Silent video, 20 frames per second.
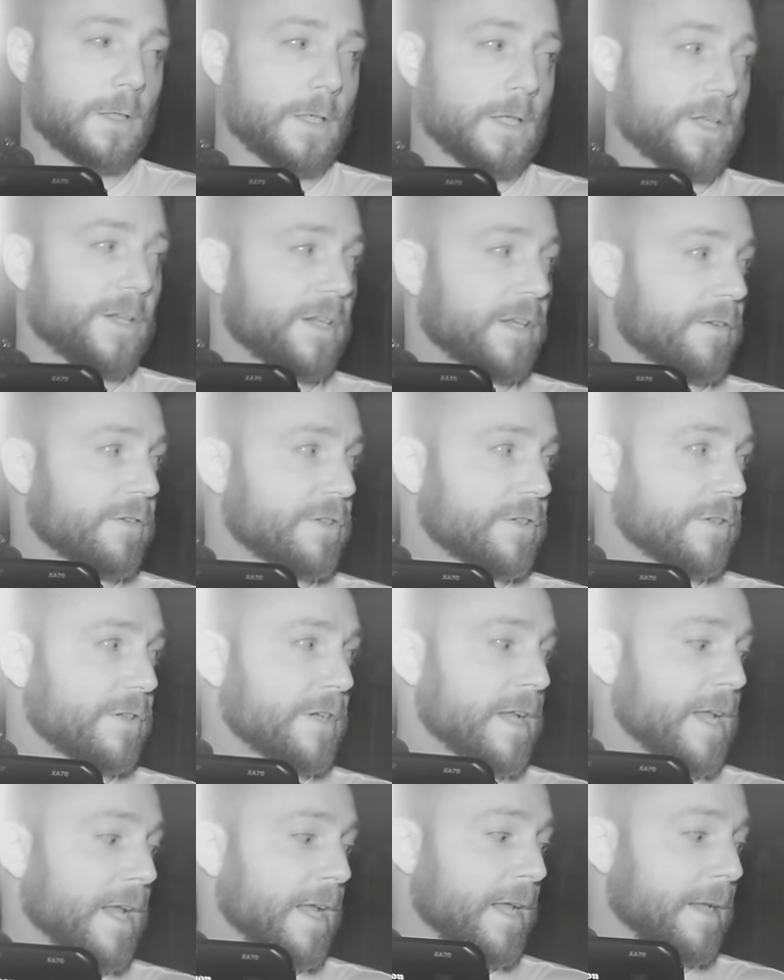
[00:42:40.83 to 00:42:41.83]
Can you give us your
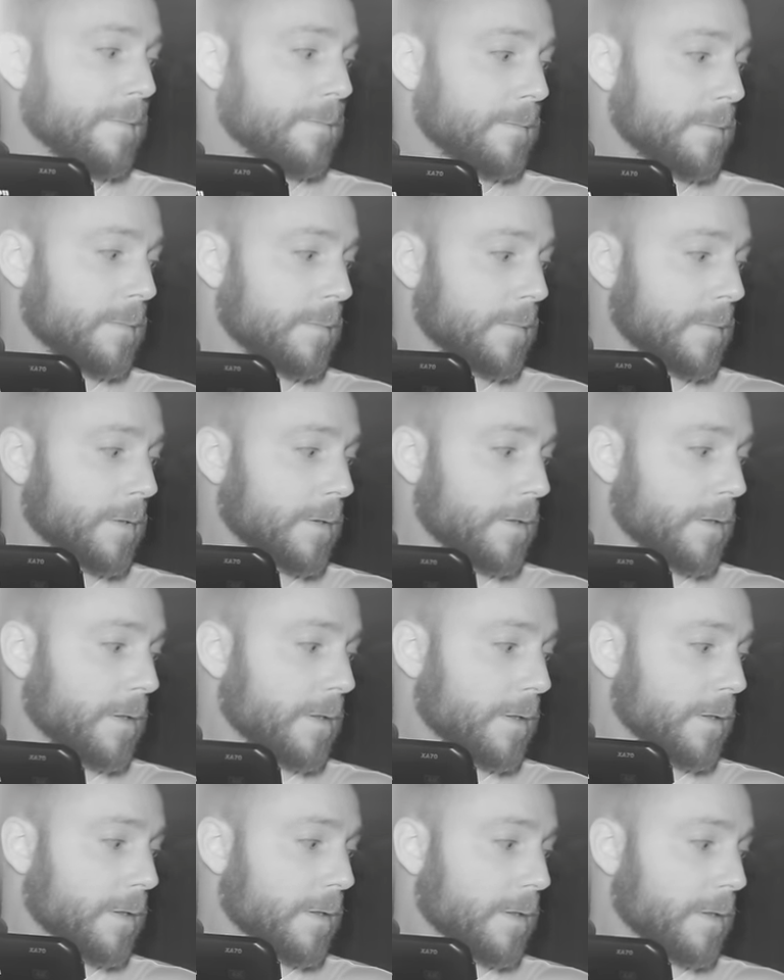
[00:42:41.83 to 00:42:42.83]
name
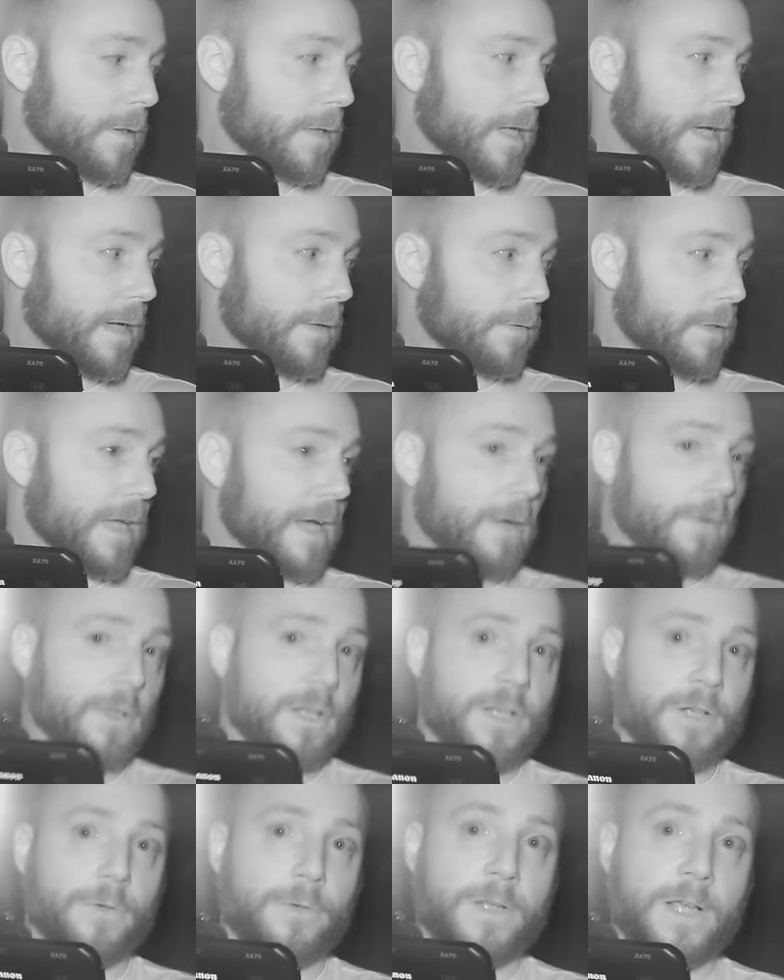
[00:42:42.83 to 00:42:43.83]
out loud?
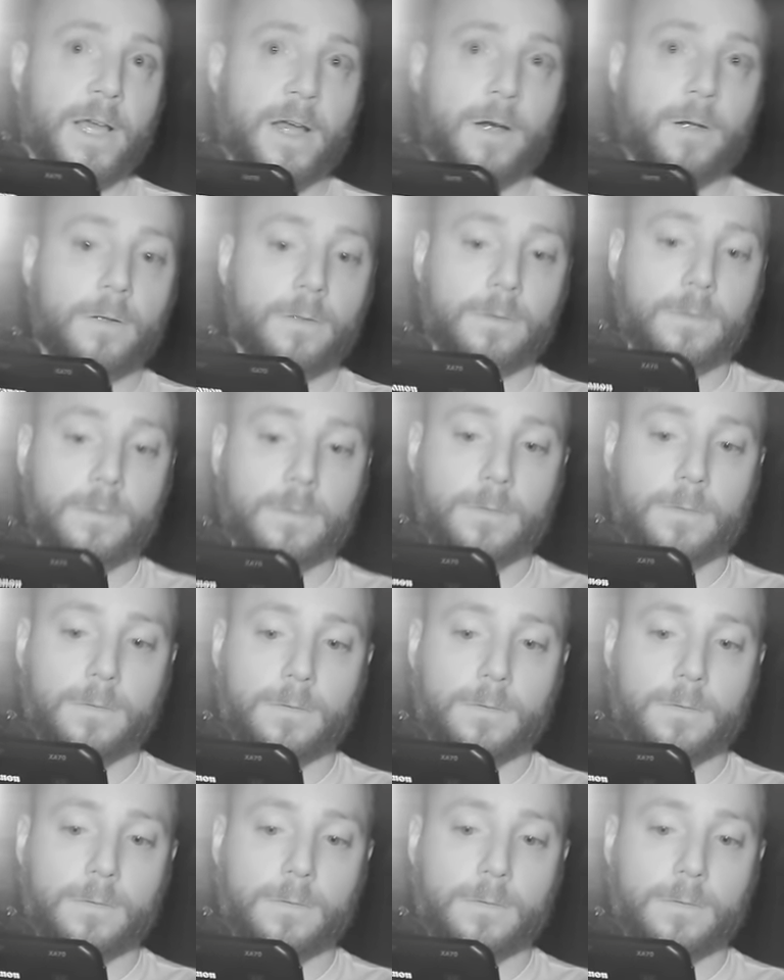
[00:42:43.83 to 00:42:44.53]
Can you yell?